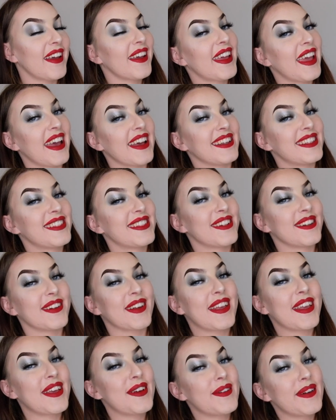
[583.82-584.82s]
Okay, so
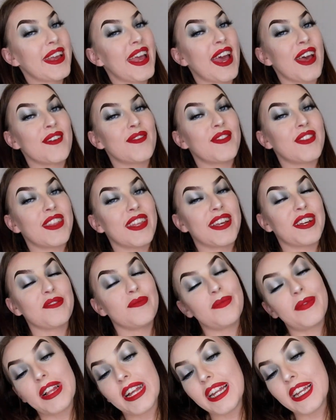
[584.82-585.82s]
here we have the
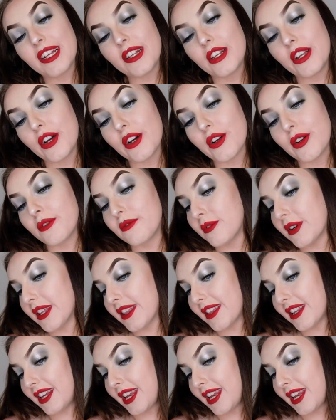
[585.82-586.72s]
completed look with